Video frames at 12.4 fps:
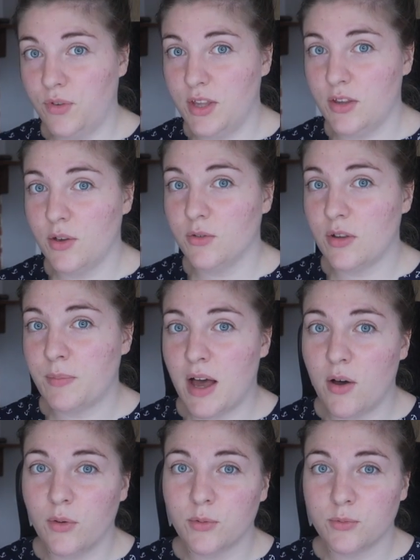videos
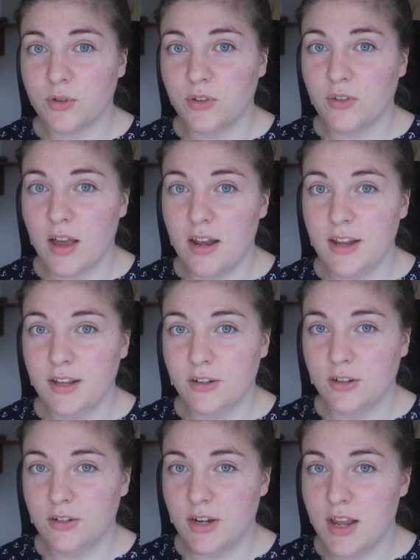about reselling
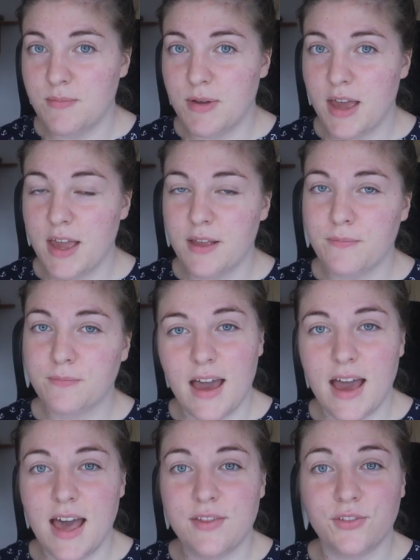on eBay.
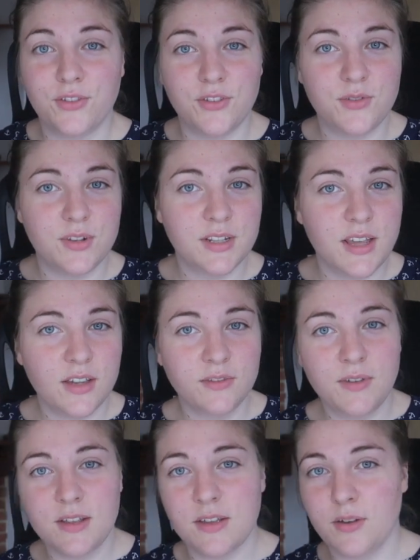And see you in the next
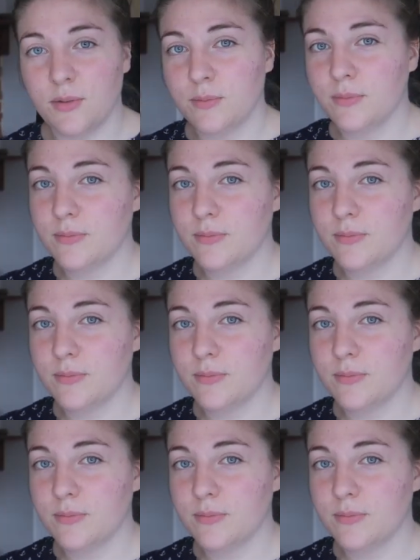video.